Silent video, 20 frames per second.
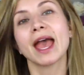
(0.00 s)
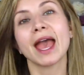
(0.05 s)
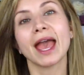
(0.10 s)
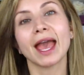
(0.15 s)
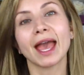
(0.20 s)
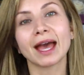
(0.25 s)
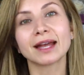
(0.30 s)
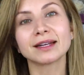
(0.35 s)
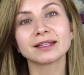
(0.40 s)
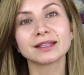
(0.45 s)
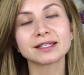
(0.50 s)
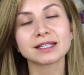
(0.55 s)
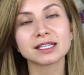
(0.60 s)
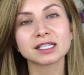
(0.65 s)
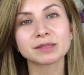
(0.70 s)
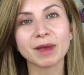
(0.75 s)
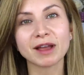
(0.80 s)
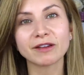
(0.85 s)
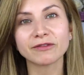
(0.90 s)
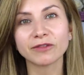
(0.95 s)
and this
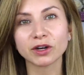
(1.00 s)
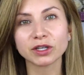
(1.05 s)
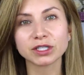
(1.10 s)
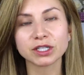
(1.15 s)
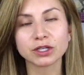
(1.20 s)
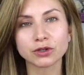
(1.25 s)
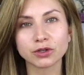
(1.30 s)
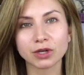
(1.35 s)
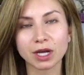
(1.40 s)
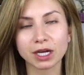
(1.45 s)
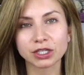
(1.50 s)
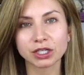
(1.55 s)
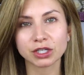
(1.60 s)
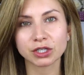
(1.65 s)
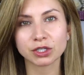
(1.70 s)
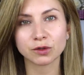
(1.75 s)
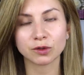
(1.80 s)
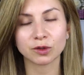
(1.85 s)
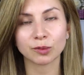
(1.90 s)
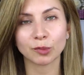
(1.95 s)
is my first
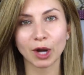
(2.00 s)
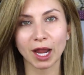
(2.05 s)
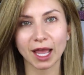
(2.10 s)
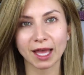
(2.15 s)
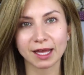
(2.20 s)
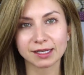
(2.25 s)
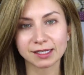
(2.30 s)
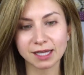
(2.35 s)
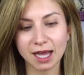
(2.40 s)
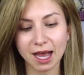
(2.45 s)
introduction to the brand.